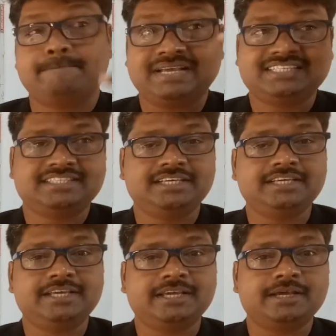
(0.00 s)
By
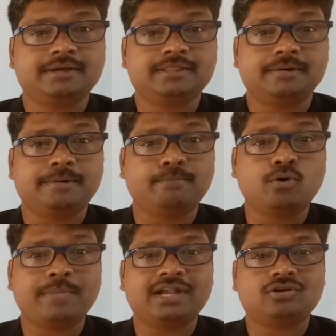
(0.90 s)
seeing the
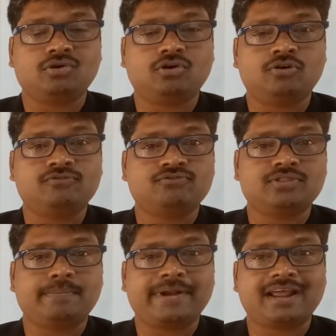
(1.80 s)
movement
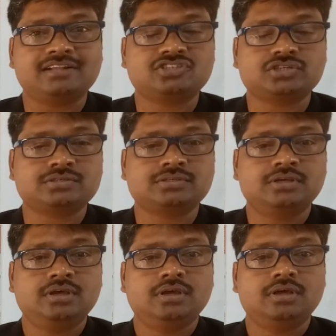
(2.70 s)
of the branches,
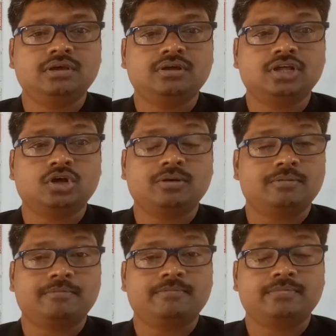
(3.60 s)

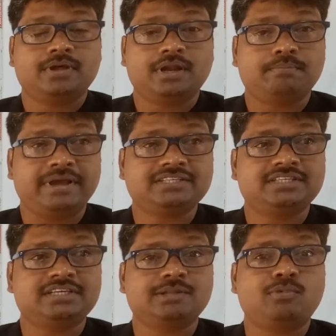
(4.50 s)
and by
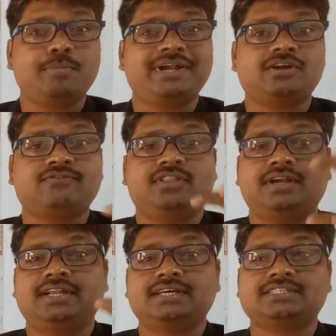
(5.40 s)
seeing the movement of
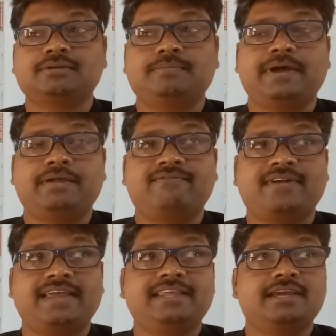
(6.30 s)
the dust, by
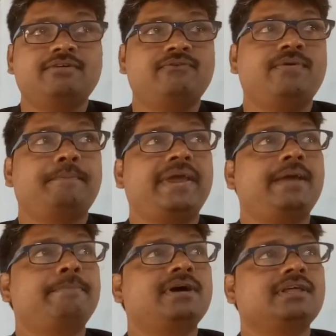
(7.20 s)
flying
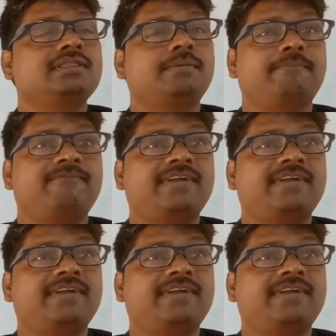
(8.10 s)
paper in the